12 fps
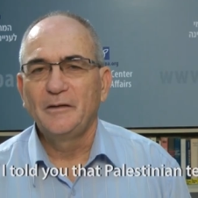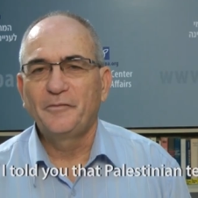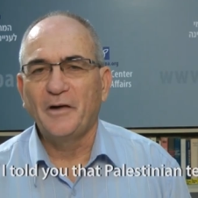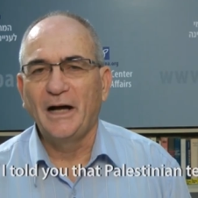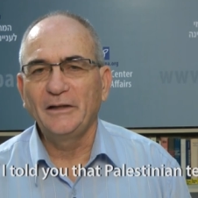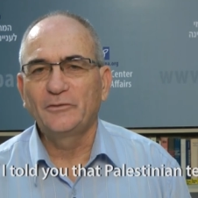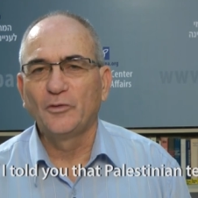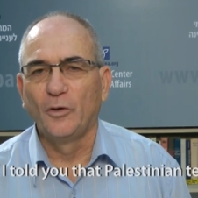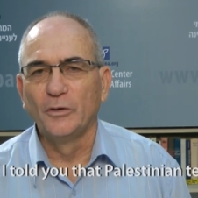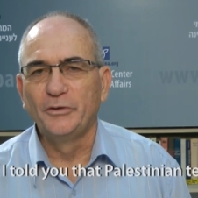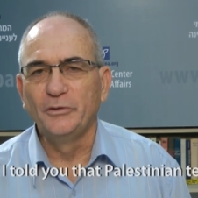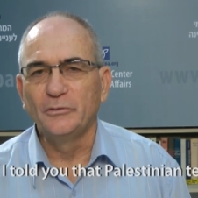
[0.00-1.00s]
If I
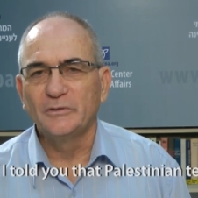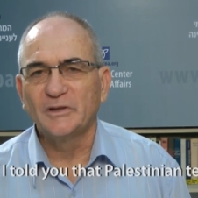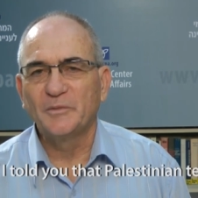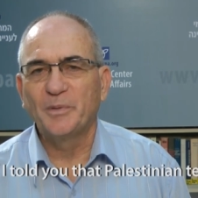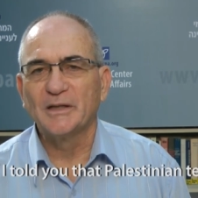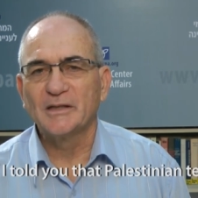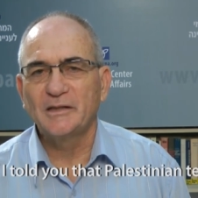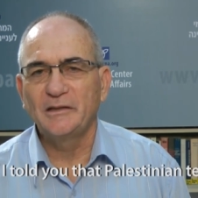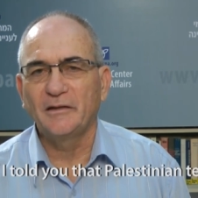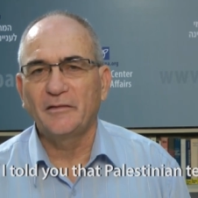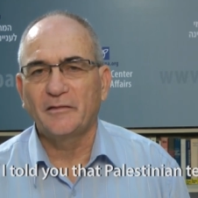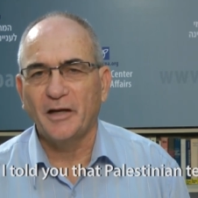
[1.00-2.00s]
told you that
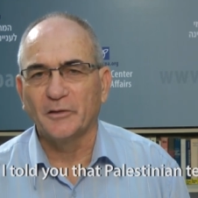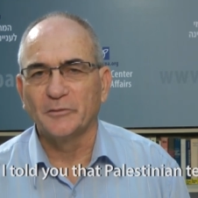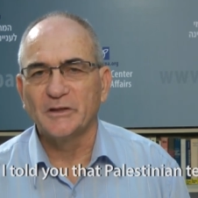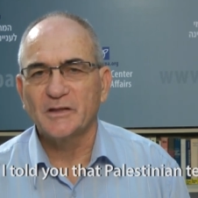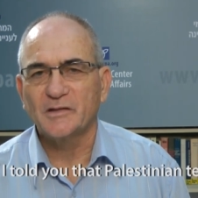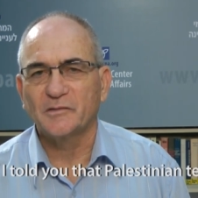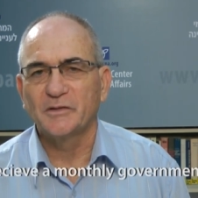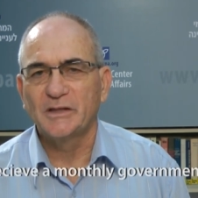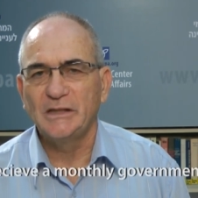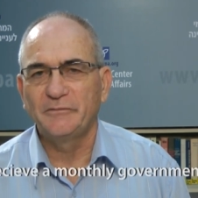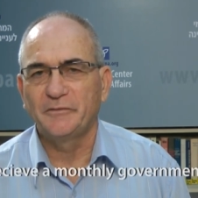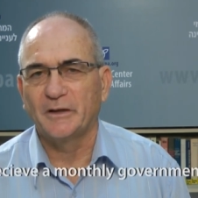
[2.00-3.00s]
Palestinian terrorists
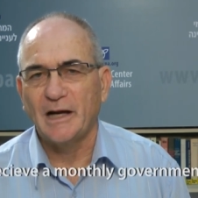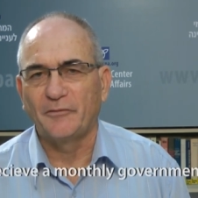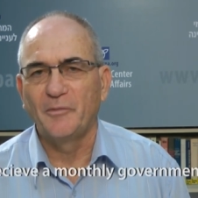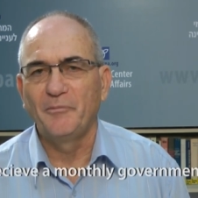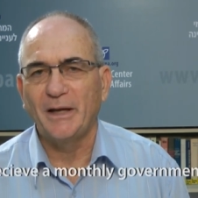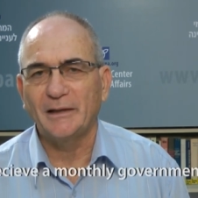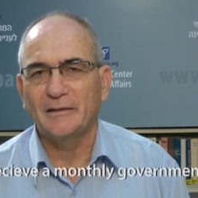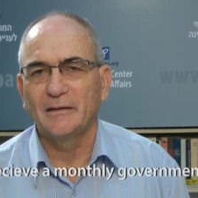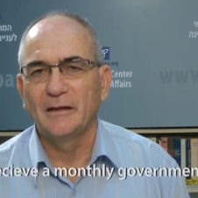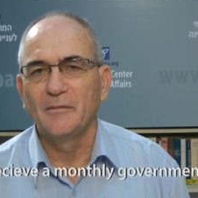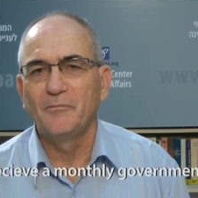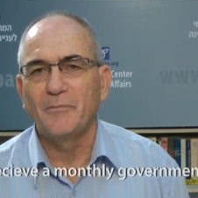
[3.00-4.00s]
receive a
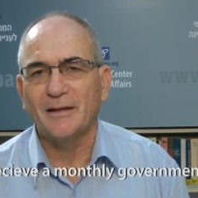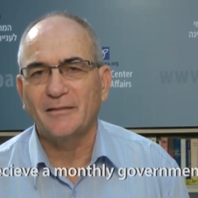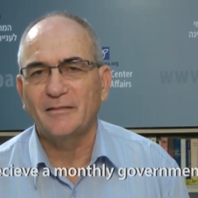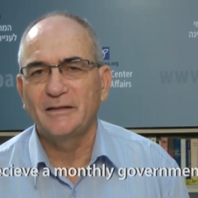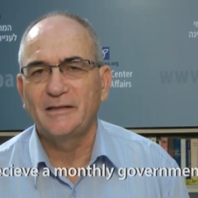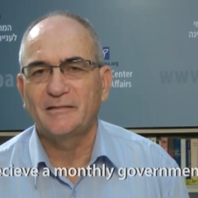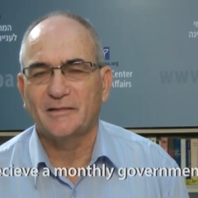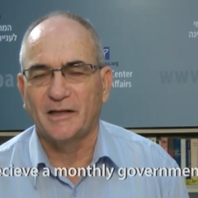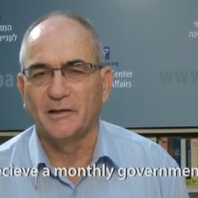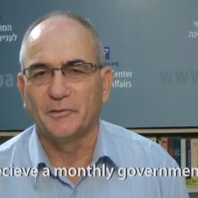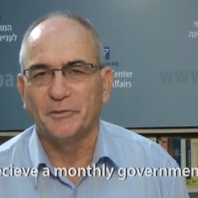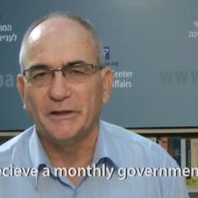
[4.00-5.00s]
governmental monthly
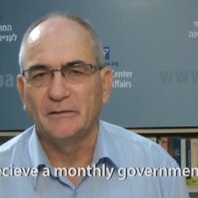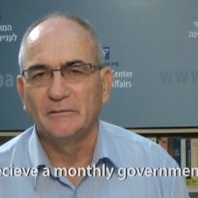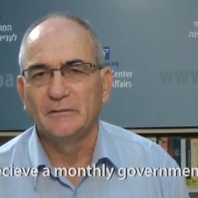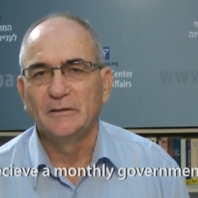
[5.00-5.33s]
salary,